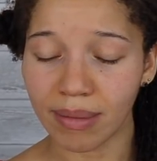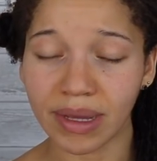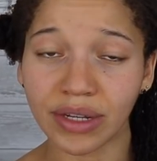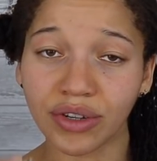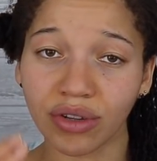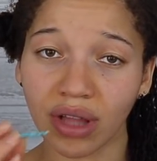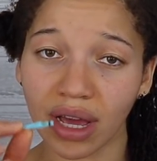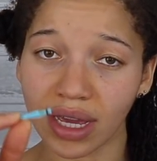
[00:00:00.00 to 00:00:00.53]

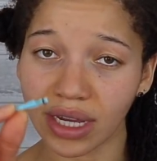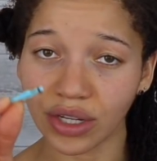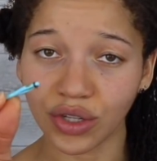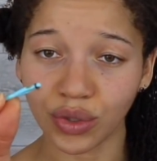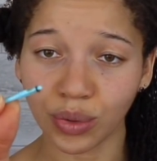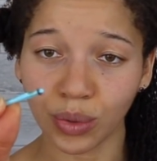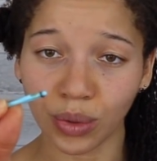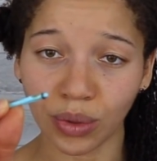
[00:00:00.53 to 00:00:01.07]
interlocking
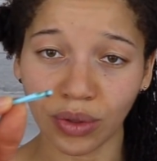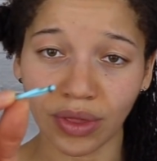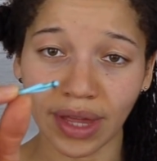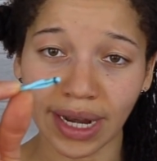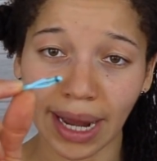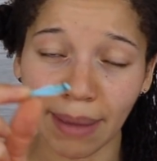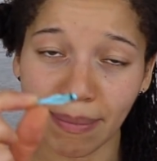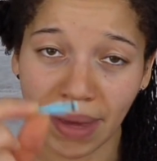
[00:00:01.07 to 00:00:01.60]
tool
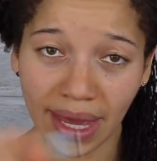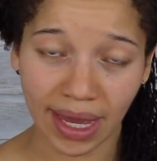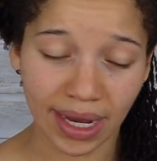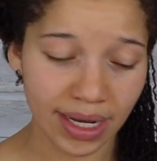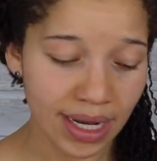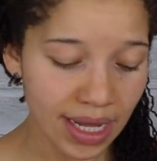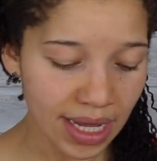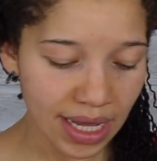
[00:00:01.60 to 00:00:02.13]
that I made